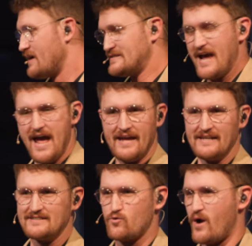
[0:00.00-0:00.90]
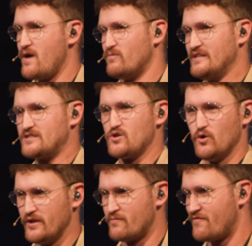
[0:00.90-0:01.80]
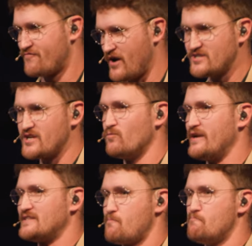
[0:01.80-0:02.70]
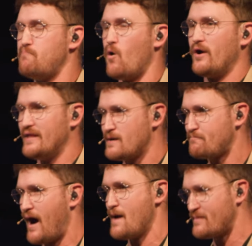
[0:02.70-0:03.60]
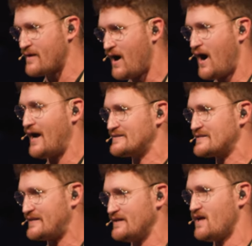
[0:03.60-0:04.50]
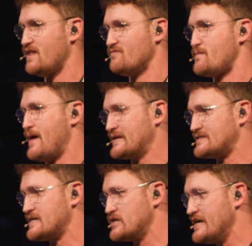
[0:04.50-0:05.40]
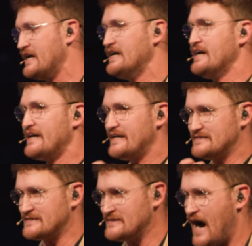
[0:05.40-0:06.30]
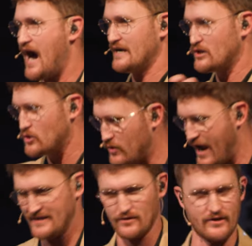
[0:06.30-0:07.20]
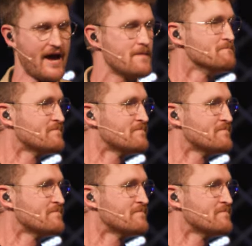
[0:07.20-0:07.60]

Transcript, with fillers: Tang is great when it's cool and refreshing. When it's boiling, piping hot to kill all of the bacteria, it is not great, okay?